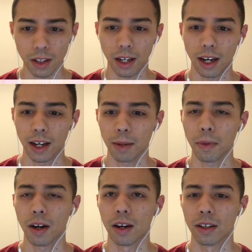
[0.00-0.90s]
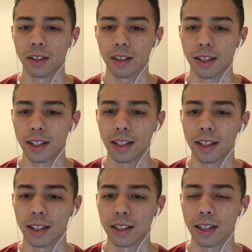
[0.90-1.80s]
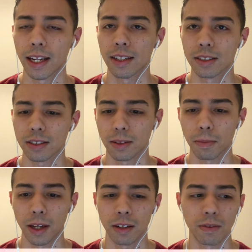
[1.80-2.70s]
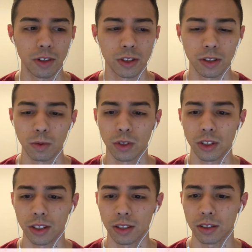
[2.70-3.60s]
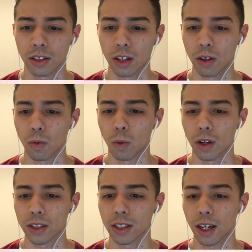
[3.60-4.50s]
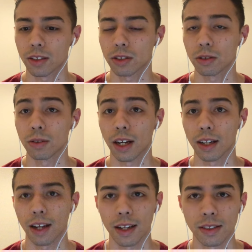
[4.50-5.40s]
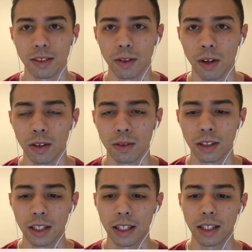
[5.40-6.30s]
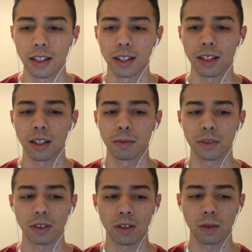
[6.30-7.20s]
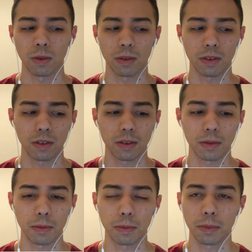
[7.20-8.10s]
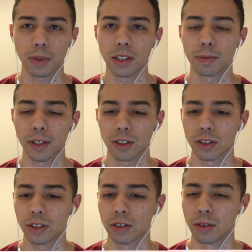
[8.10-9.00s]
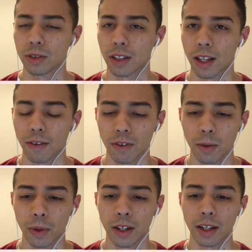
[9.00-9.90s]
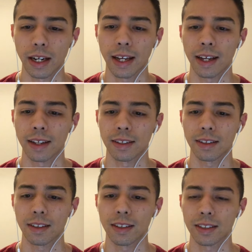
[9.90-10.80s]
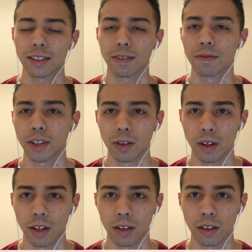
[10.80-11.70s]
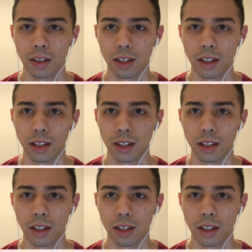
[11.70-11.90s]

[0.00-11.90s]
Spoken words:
I'm on the latest beta version, which is 1.2.90. So please make sure you're using that firmware and this configurator